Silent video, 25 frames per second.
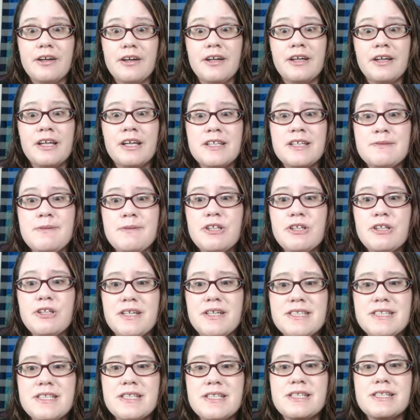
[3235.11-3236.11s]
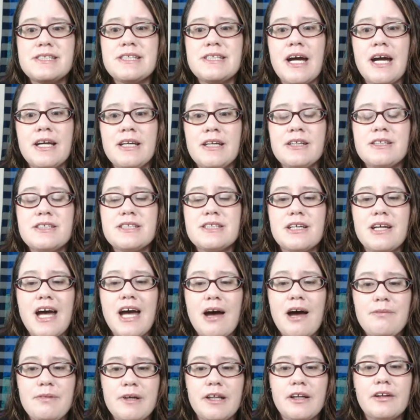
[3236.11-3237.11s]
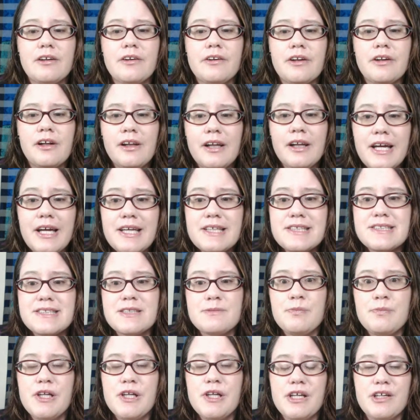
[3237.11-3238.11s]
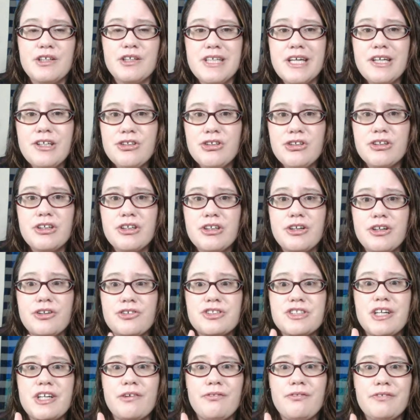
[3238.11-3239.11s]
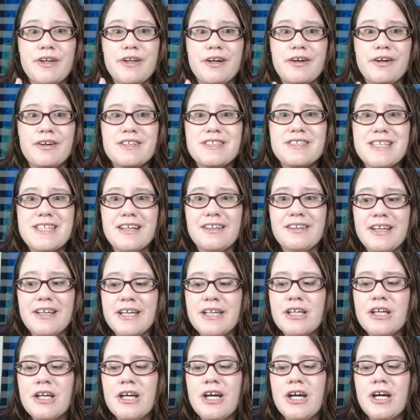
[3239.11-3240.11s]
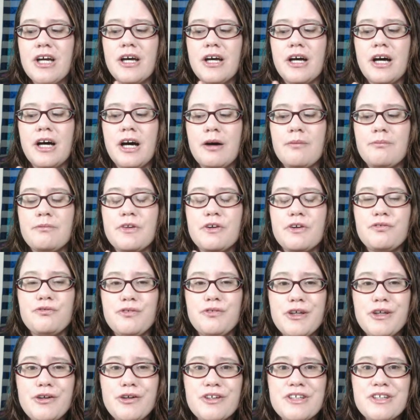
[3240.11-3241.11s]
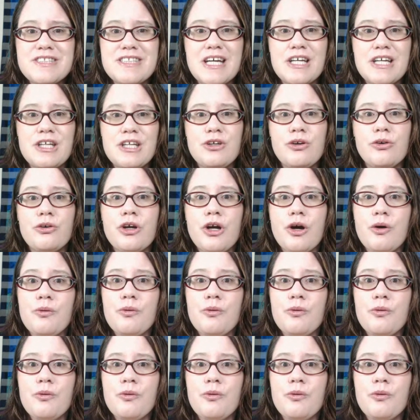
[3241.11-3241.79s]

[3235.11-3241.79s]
And especially I see this tied into having clients and putting attention on yourself there, is that the fear is that you'll go